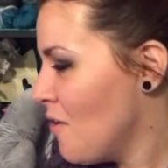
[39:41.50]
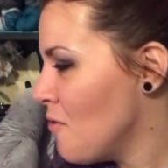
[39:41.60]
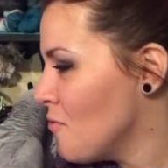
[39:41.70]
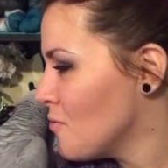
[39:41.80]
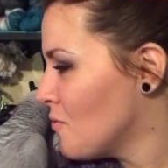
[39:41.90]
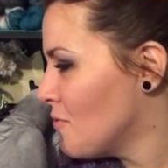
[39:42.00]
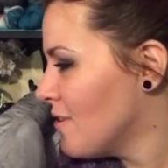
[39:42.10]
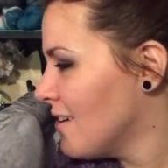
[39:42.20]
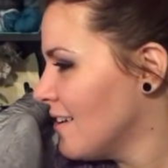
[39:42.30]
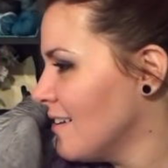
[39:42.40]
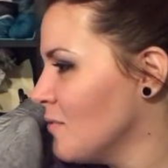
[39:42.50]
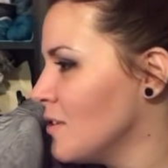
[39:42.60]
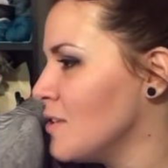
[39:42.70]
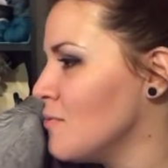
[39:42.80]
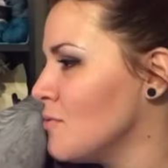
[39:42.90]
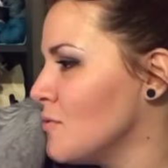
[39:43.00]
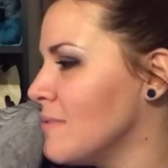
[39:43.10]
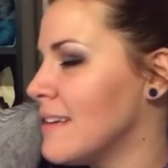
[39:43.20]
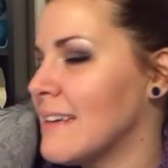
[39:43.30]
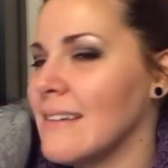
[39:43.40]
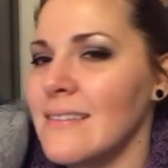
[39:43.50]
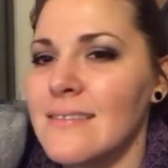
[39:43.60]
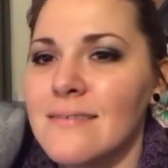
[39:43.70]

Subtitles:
Hodor, what are you doing?